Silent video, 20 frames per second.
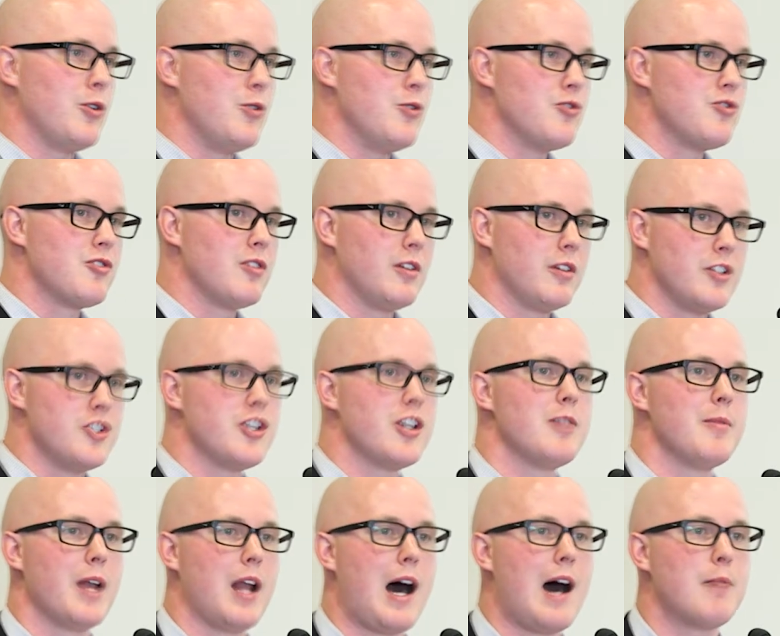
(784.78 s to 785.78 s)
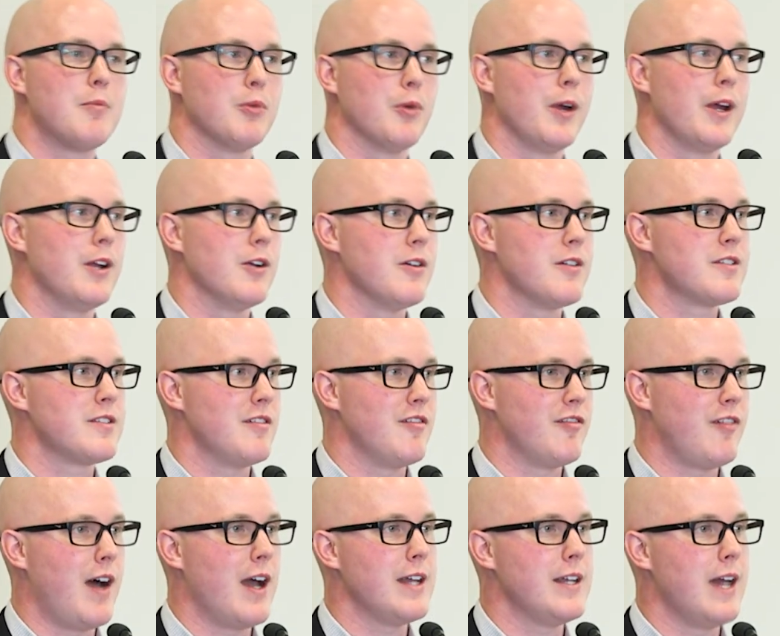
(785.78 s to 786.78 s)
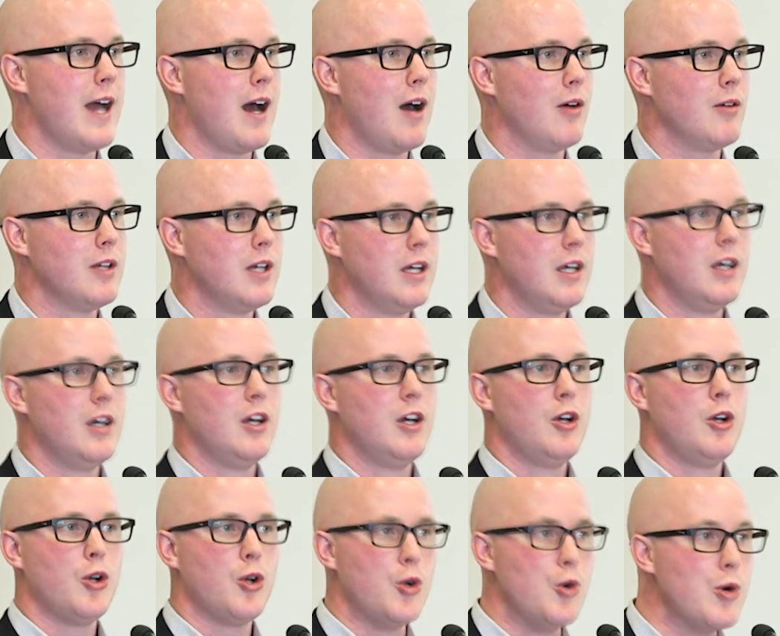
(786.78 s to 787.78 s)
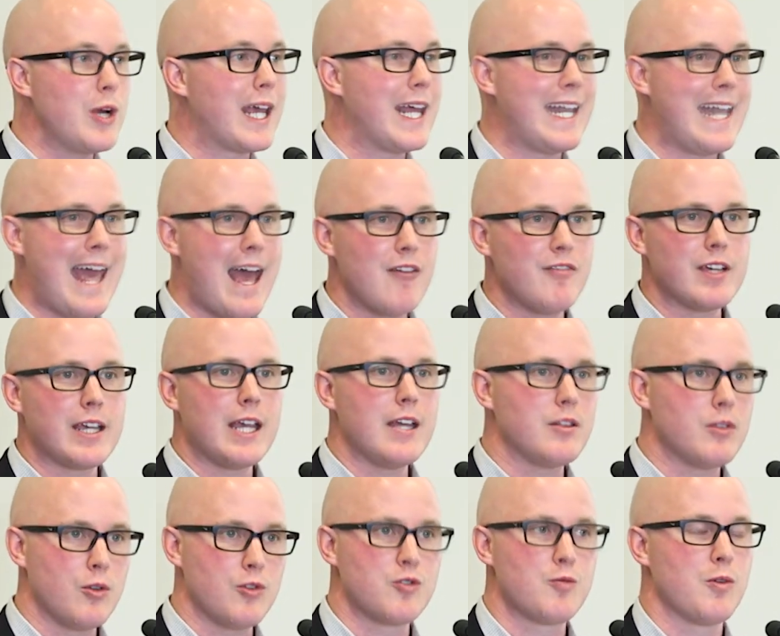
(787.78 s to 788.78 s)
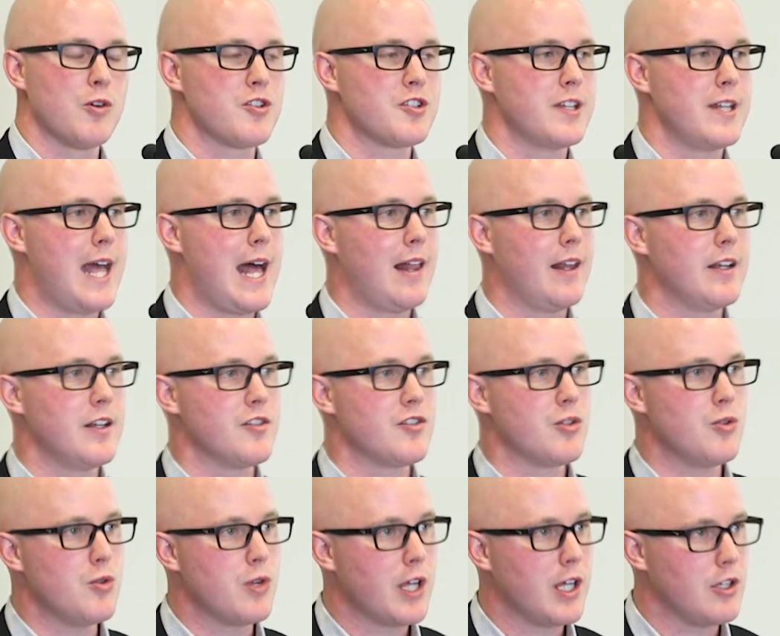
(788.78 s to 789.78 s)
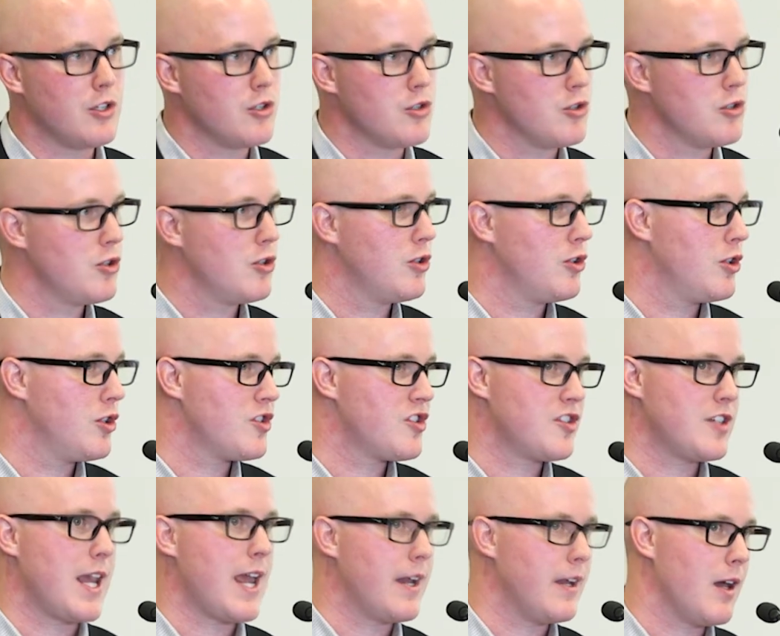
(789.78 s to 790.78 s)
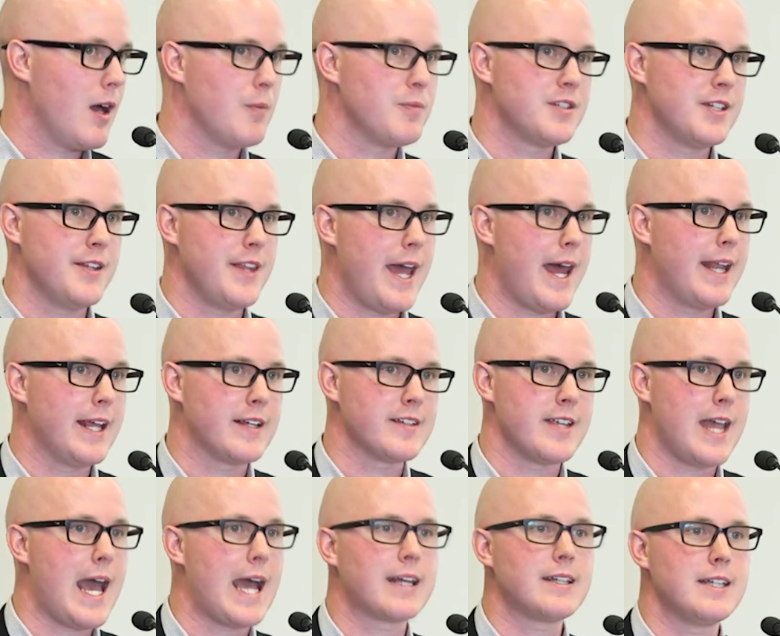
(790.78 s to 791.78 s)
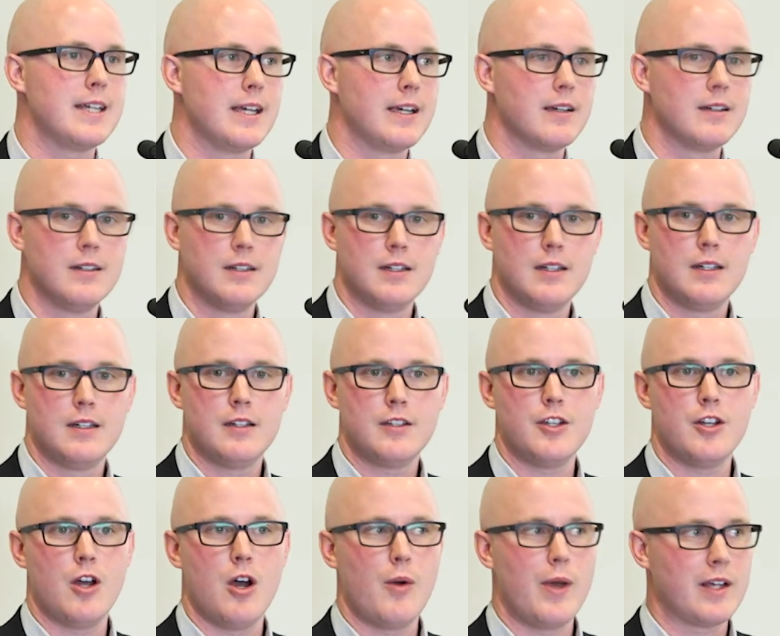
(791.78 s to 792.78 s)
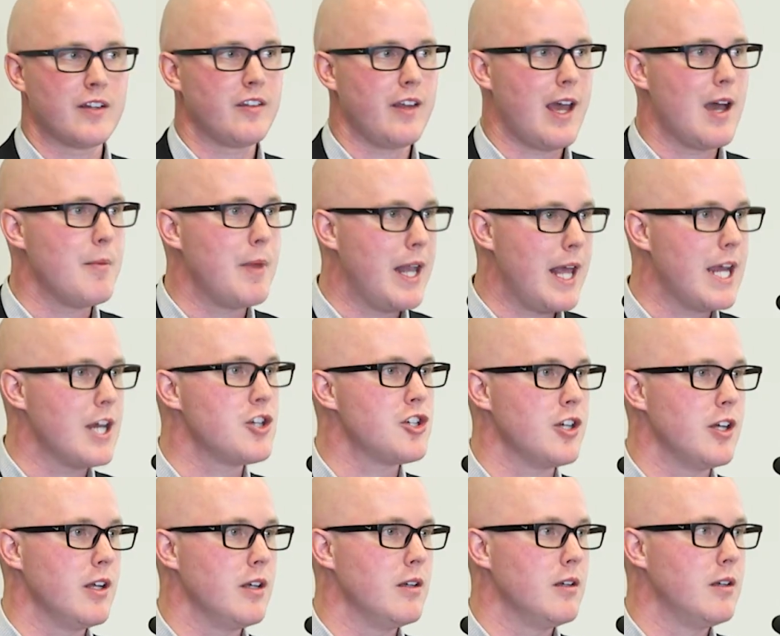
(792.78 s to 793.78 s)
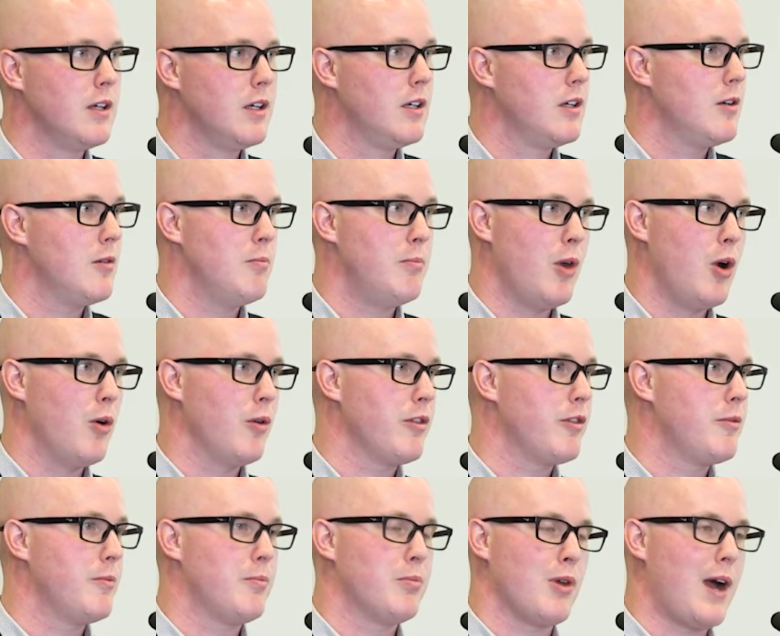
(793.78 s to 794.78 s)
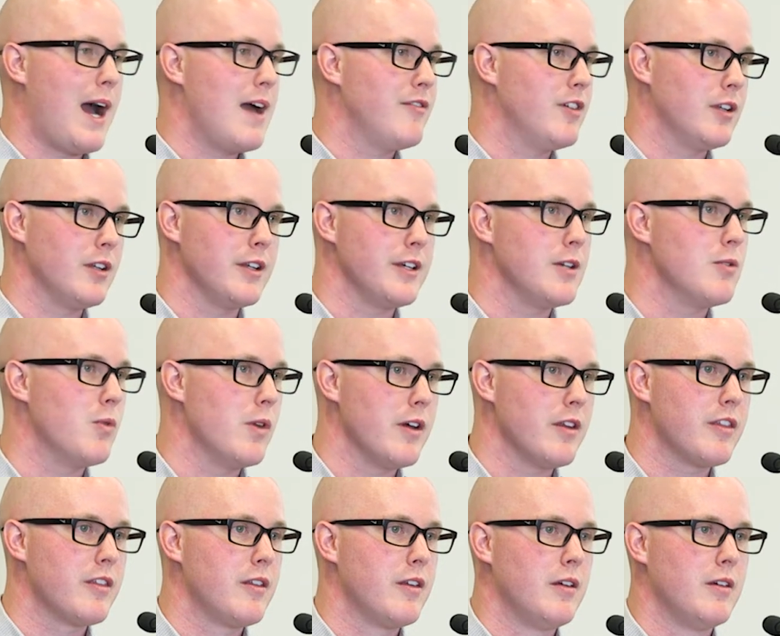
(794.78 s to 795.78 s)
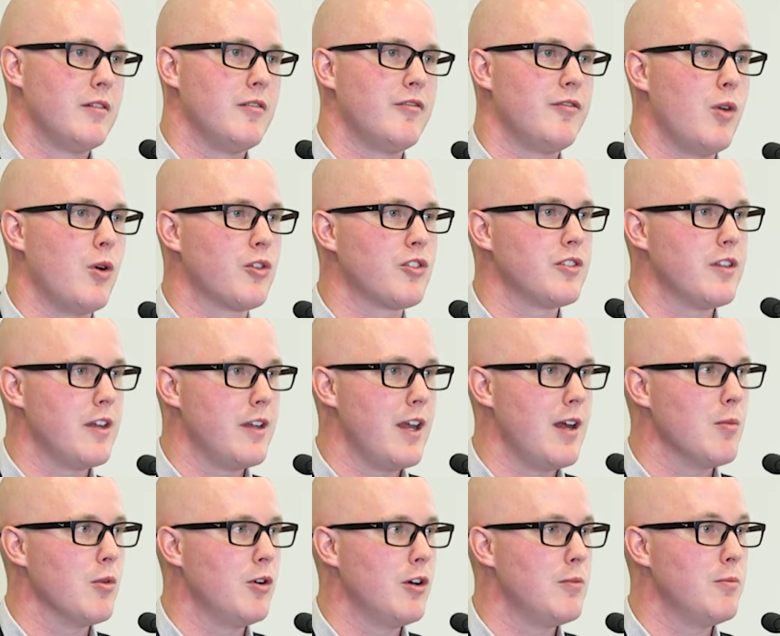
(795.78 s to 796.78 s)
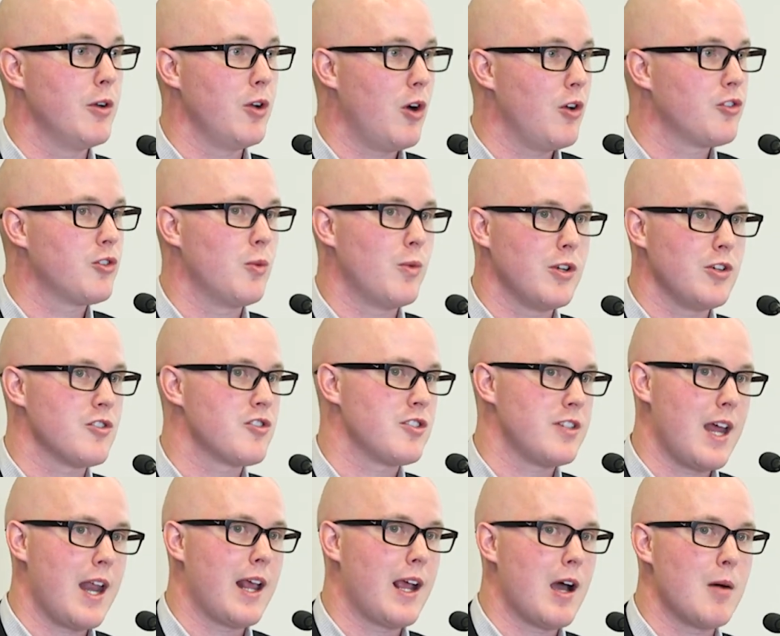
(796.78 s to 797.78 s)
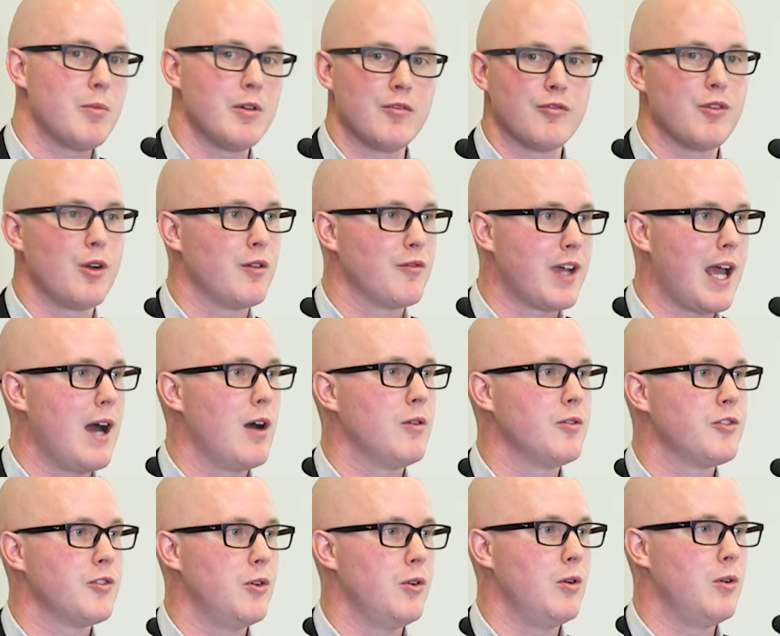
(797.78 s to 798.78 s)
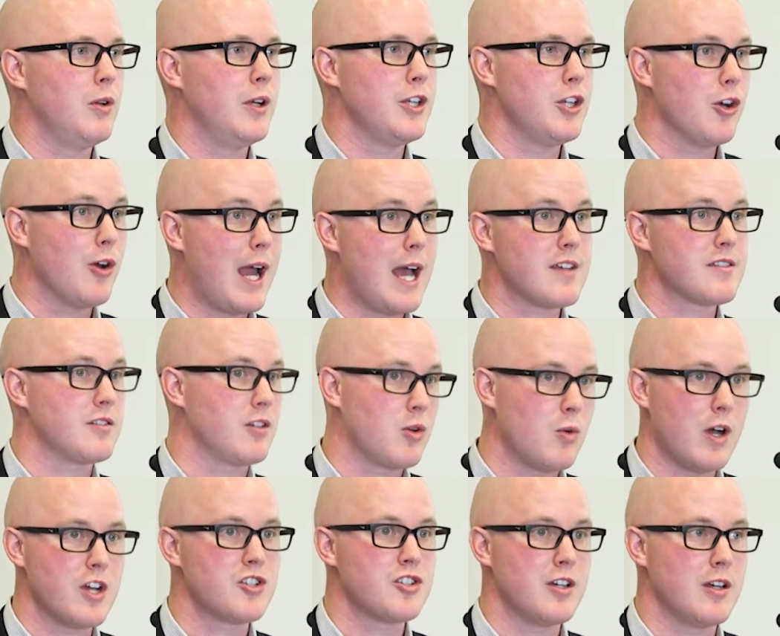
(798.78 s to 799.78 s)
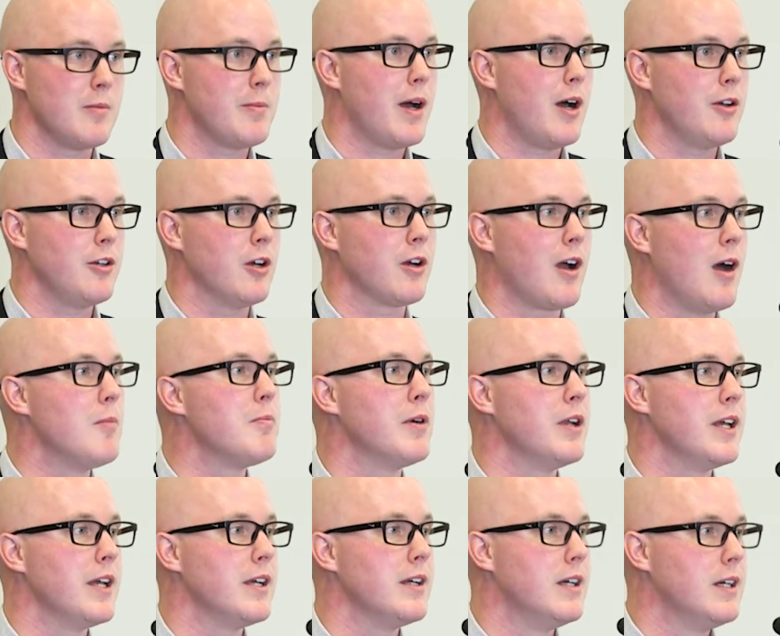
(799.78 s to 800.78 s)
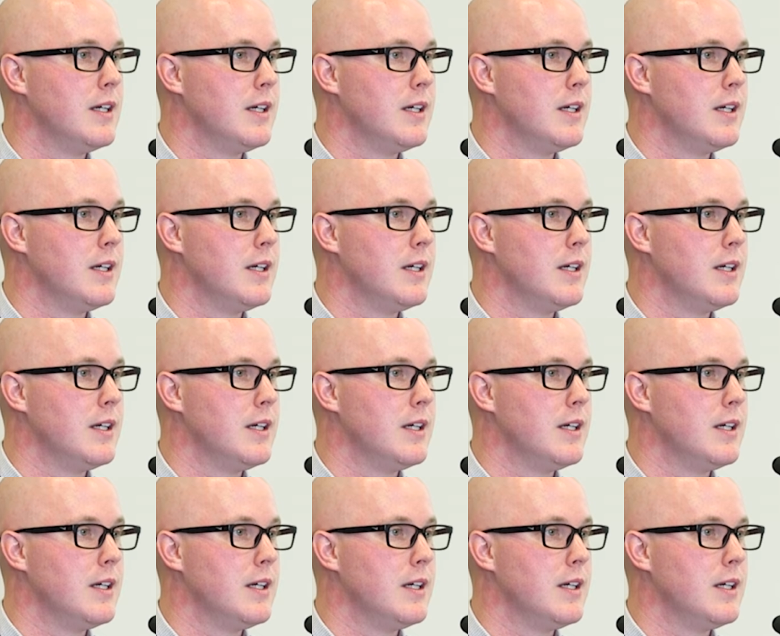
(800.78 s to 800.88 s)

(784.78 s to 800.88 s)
who's the legitimate operator is to find out who can navigate those personalities, who can stand up to that exacting examination, both privately with folks in the neighborhood, but also when you're standing up in front of council and you're asked a question about your company.